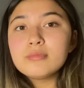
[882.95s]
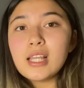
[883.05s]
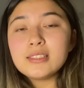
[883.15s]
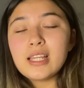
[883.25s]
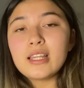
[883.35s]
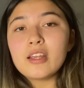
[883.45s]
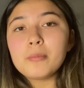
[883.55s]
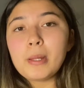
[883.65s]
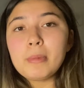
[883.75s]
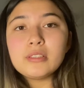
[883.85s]
and take care of
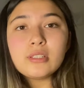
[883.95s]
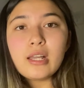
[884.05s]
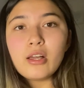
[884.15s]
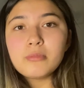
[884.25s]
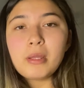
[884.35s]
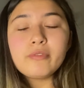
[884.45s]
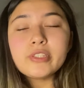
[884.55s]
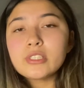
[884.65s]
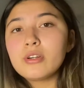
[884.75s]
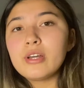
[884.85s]
my mental health, my
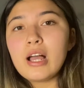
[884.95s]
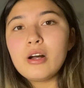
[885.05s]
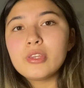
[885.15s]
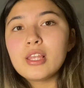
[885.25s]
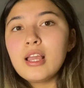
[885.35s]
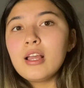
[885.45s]
physical health